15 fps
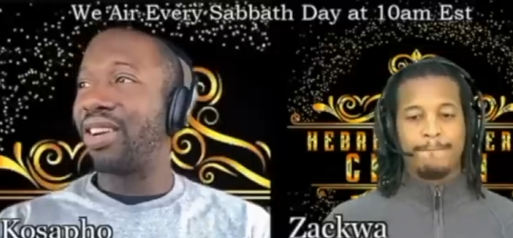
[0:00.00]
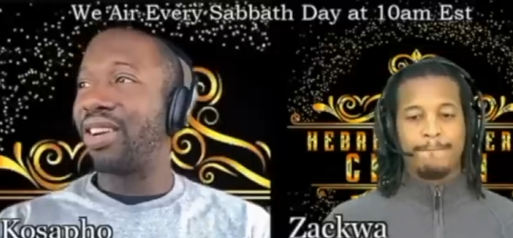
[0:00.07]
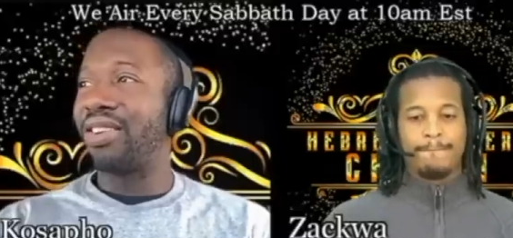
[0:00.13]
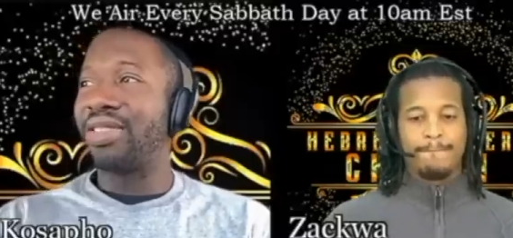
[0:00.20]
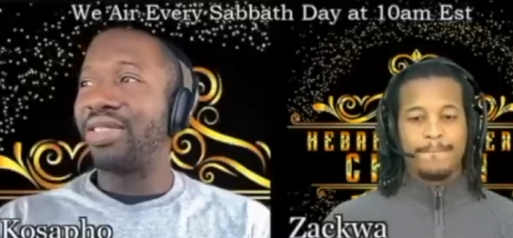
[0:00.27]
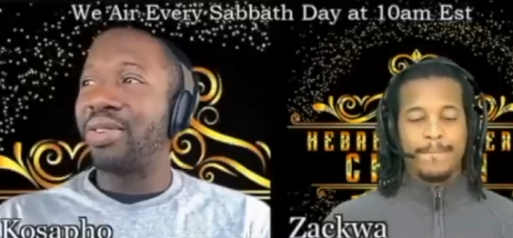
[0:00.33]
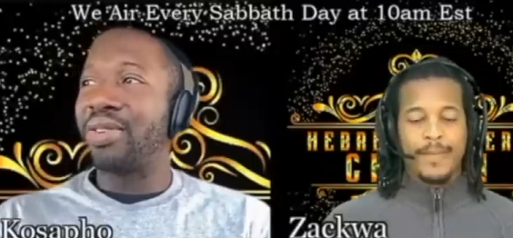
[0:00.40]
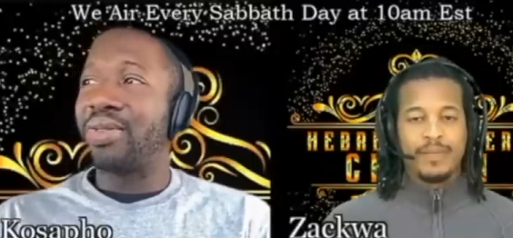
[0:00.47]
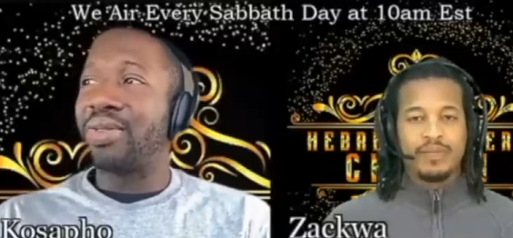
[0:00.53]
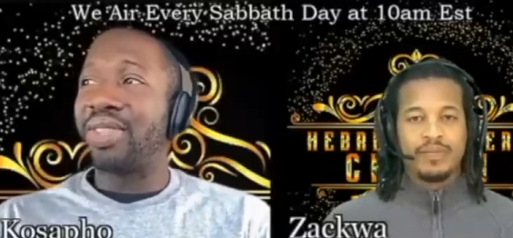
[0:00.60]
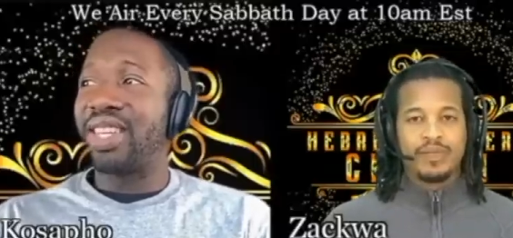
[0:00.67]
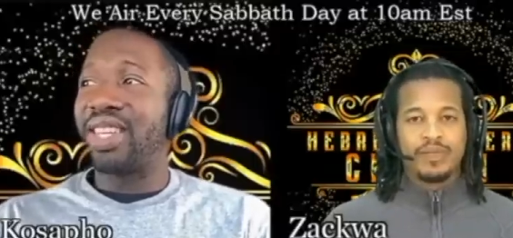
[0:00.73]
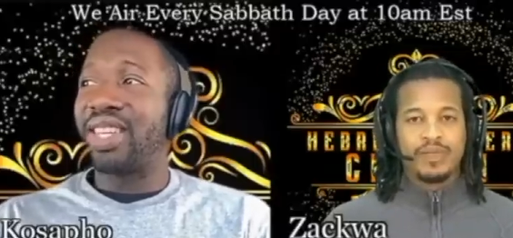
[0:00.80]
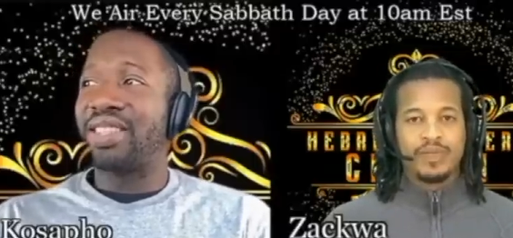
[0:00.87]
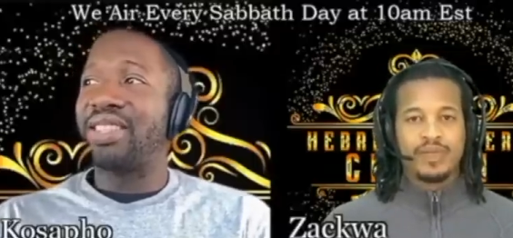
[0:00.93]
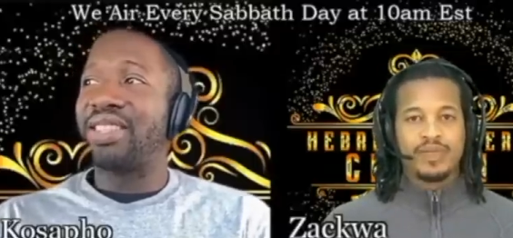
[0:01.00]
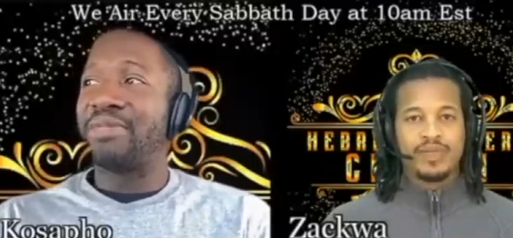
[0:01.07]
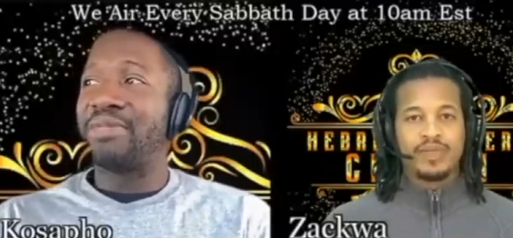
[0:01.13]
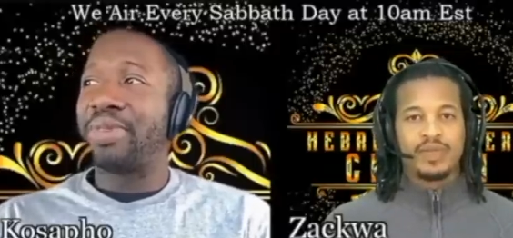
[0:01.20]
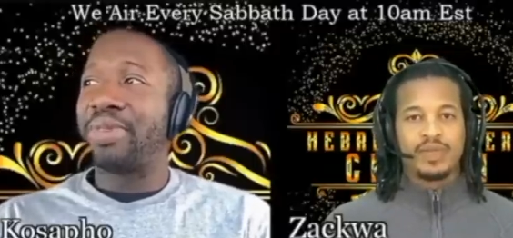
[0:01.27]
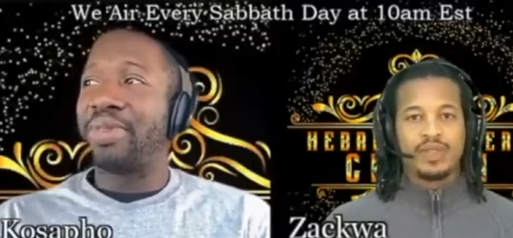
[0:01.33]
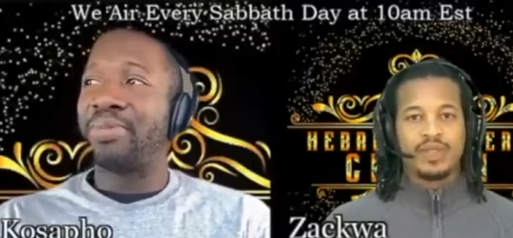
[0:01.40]
Speaker 1: Artaxerxes was actually
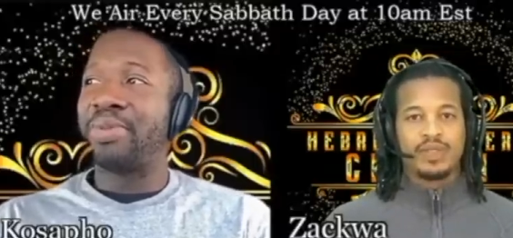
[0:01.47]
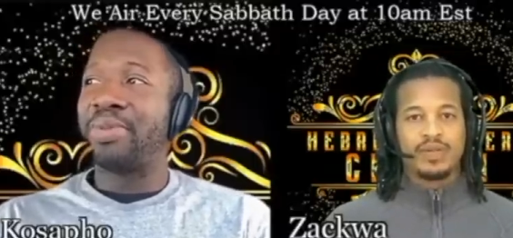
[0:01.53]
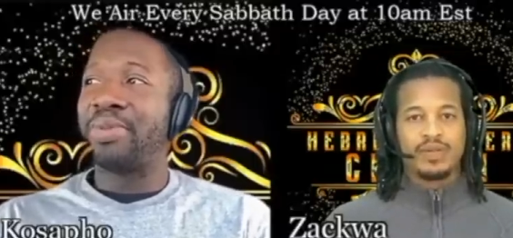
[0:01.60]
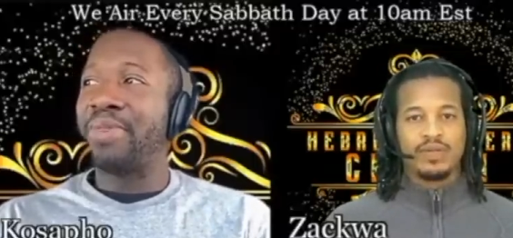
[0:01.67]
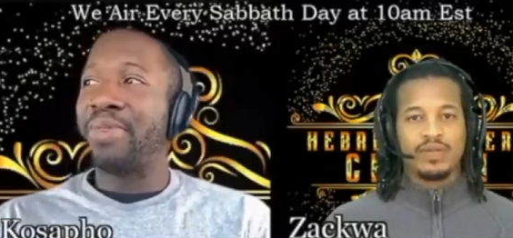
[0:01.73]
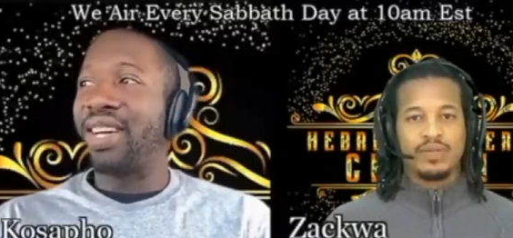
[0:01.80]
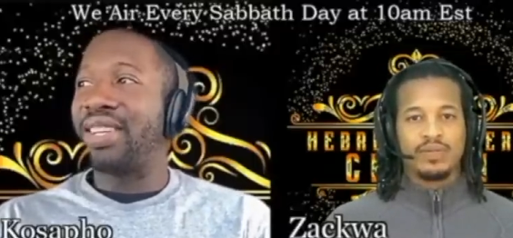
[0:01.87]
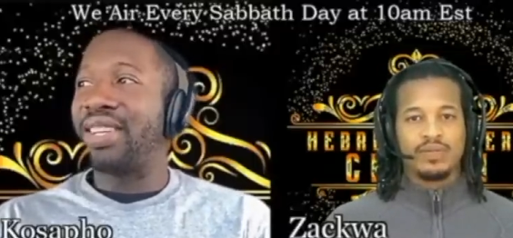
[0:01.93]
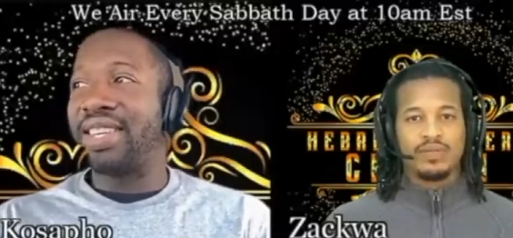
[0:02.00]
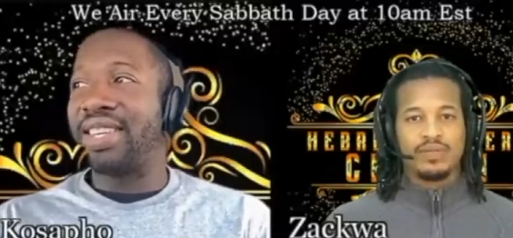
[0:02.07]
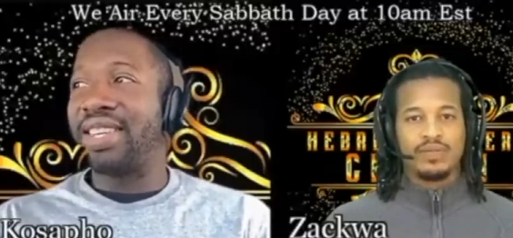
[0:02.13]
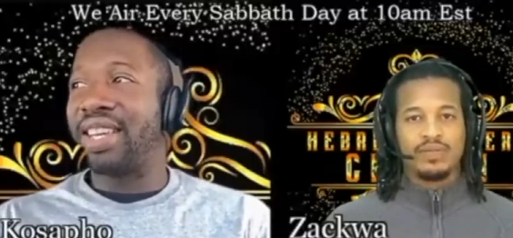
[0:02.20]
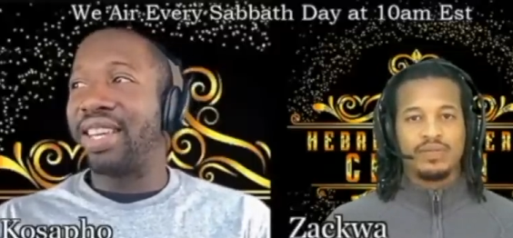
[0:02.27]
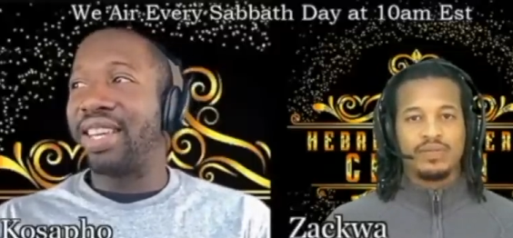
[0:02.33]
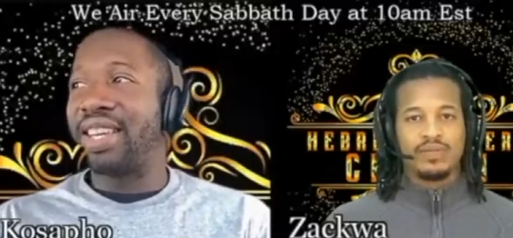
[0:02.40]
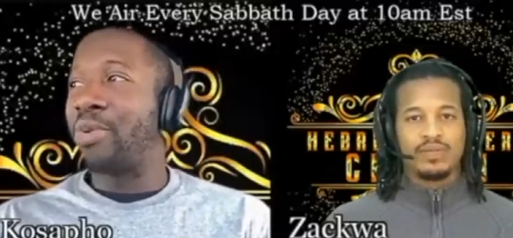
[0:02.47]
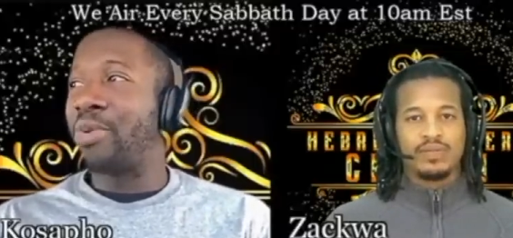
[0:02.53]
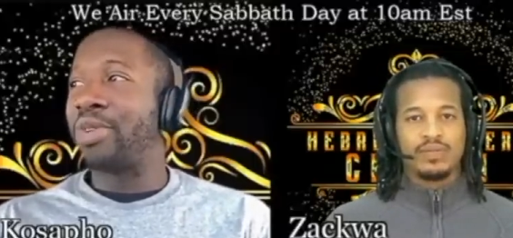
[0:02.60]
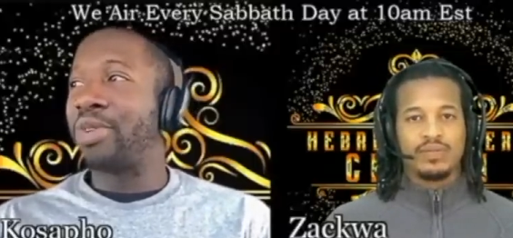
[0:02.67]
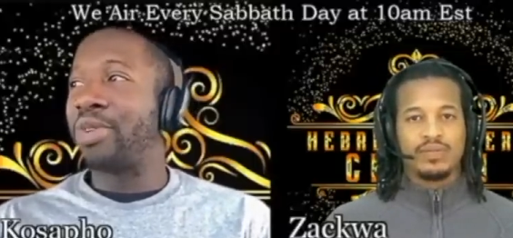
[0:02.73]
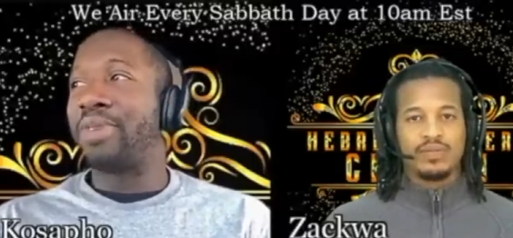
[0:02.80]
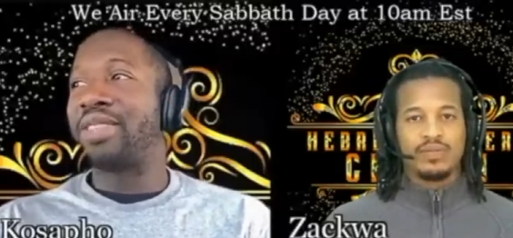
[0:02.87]
a peaceable man seeking what
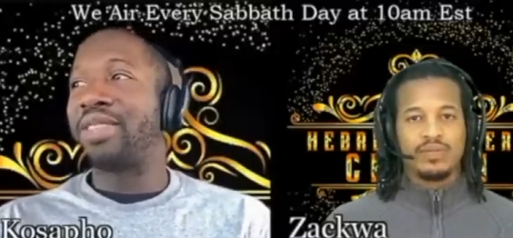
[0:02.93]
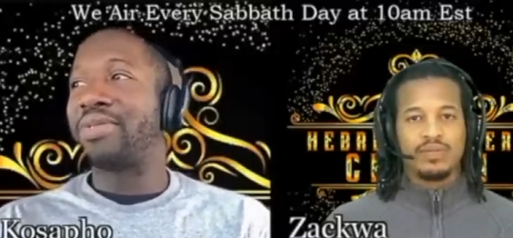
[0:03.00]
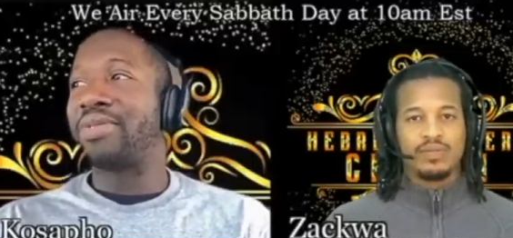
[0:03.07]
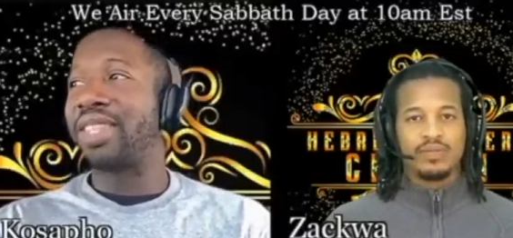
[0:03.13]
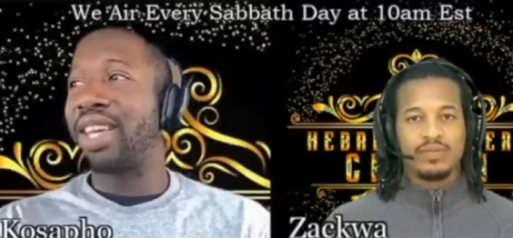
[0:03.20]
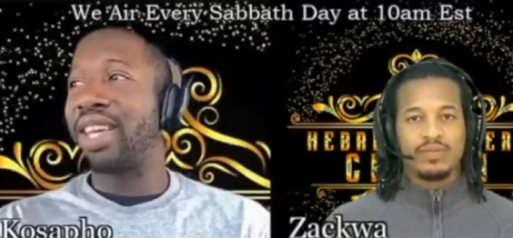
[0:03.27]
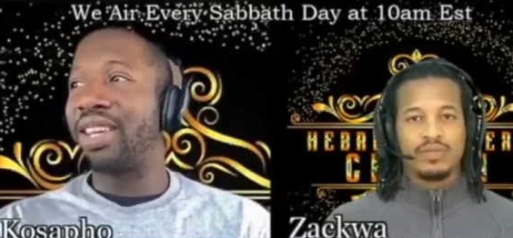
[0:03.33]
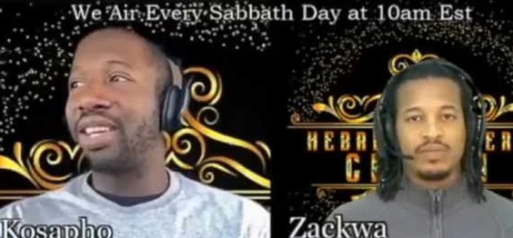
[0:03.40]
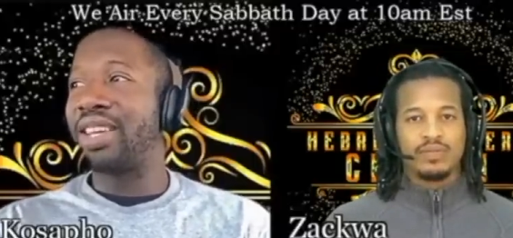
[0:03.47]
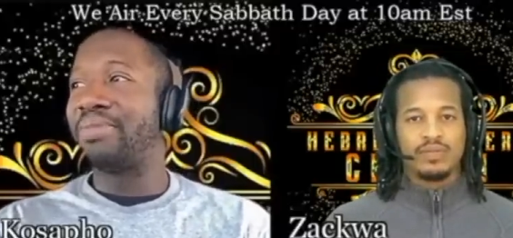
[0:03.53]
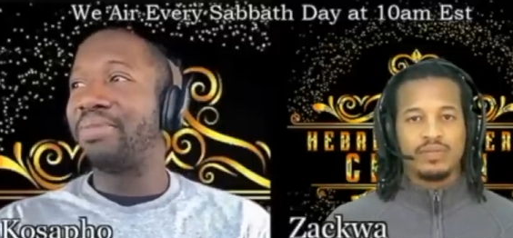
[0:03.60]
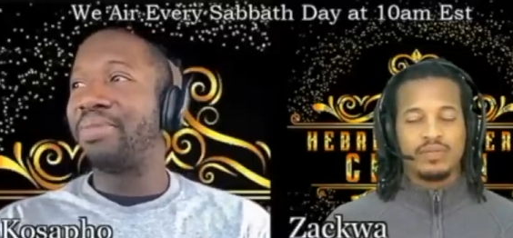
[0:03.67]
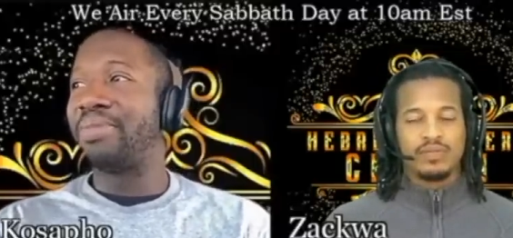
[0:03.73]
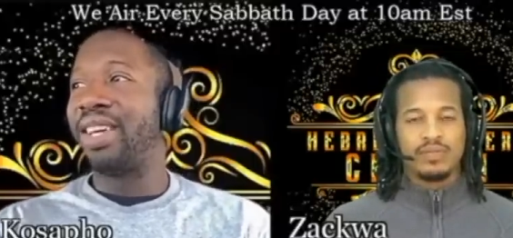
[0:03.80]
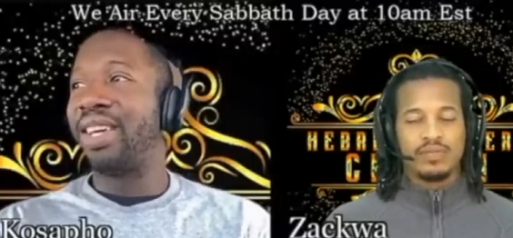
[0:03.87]
was best for his kingdom.